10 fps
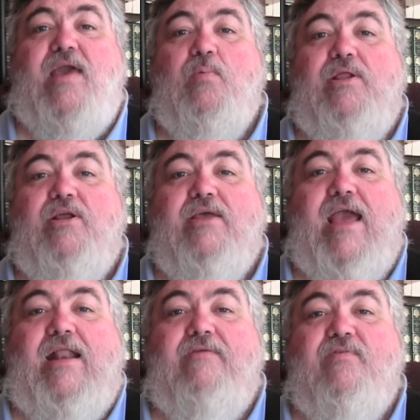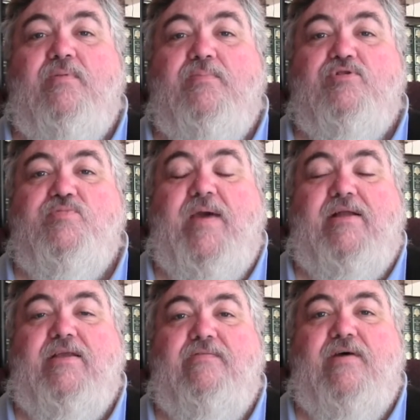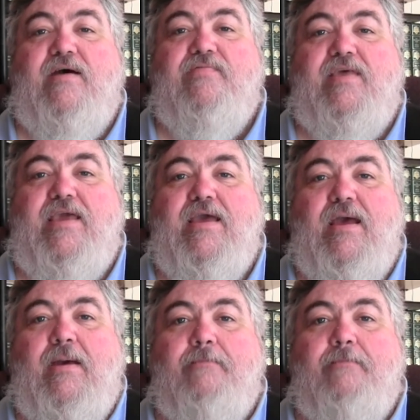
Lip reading: and we look at it from the perspective of the